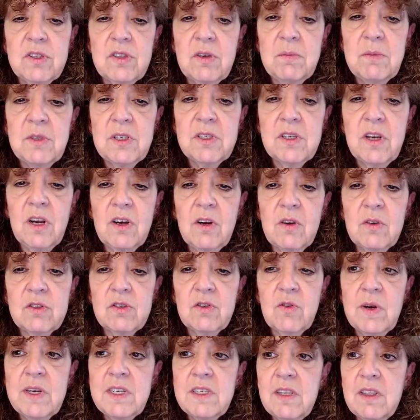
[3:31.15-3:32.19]
So I'm just going to go
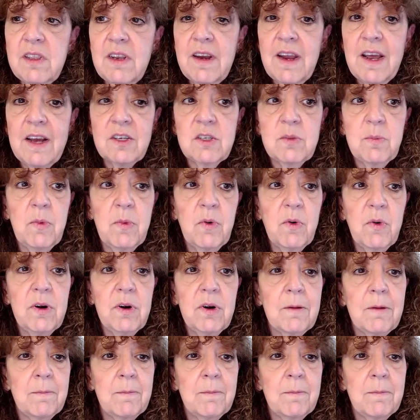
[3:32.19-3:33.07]
straight to the dashboard.